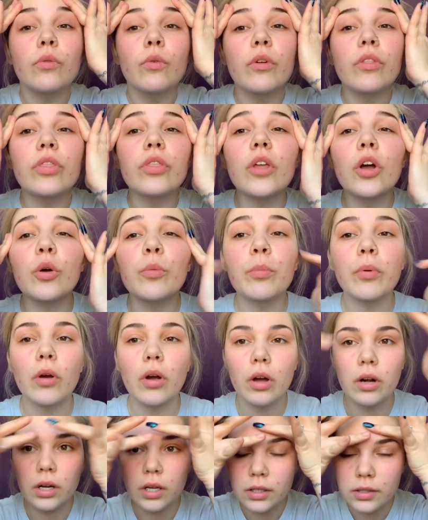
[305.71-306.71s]
with no
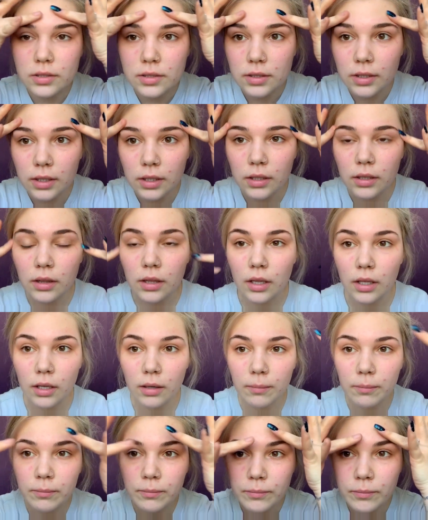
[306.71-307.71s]
products in
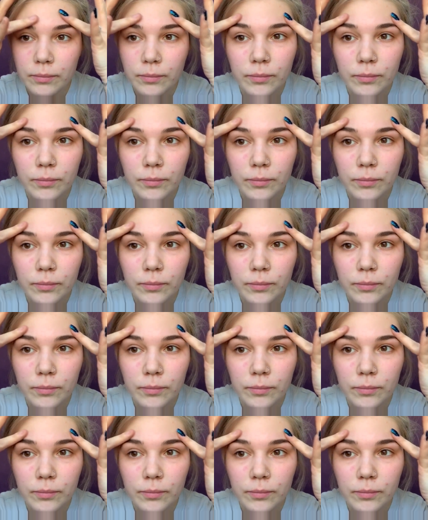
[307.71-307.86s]
them.